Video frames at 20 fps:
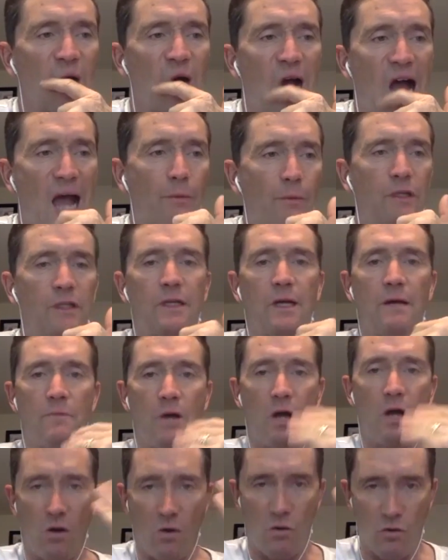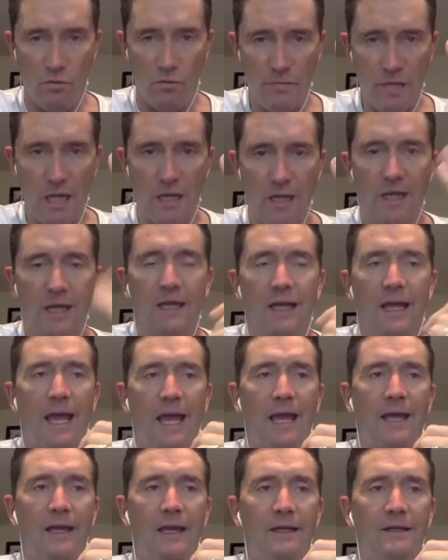I would come home
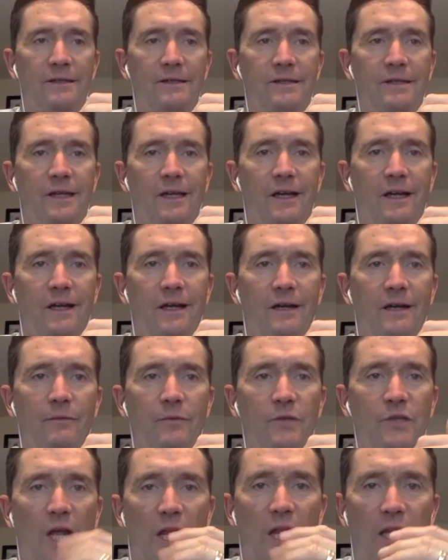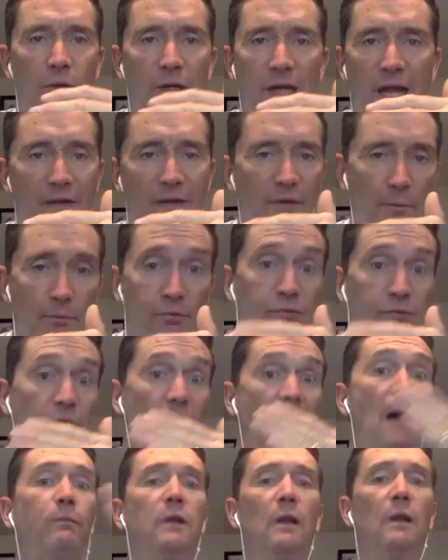and Shelly would have a
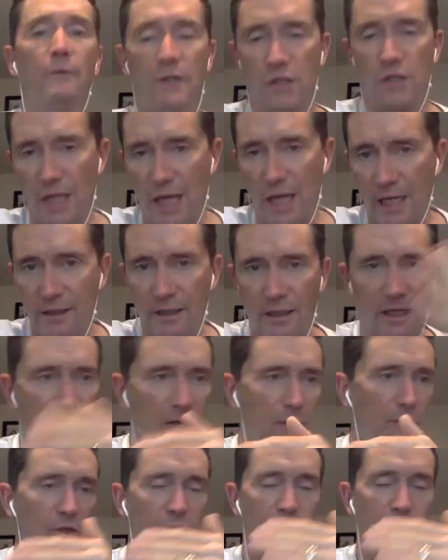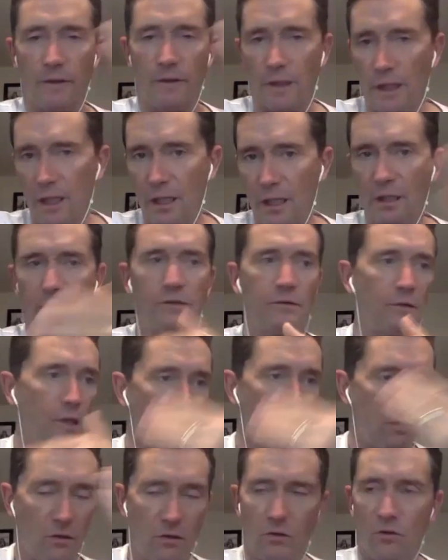problem that she had in the day, whether it was with the kids or
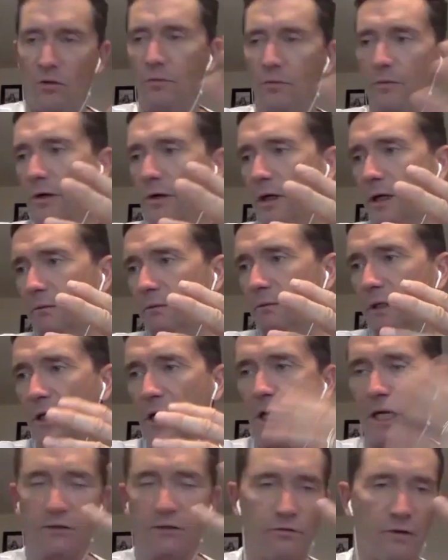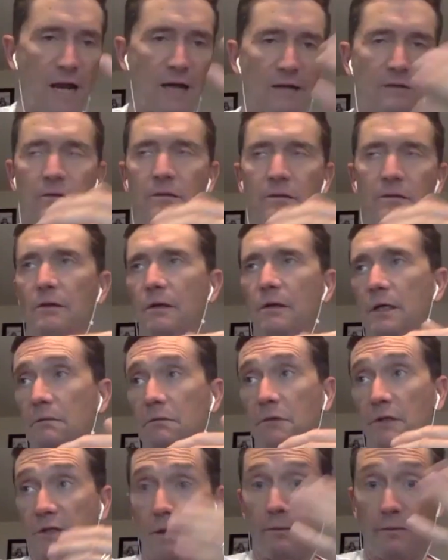the home or a contractor or
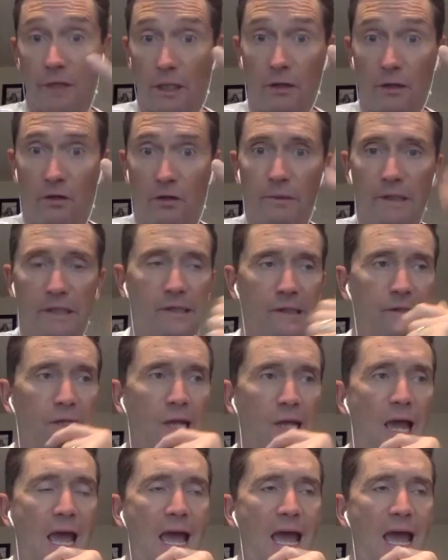something in her business.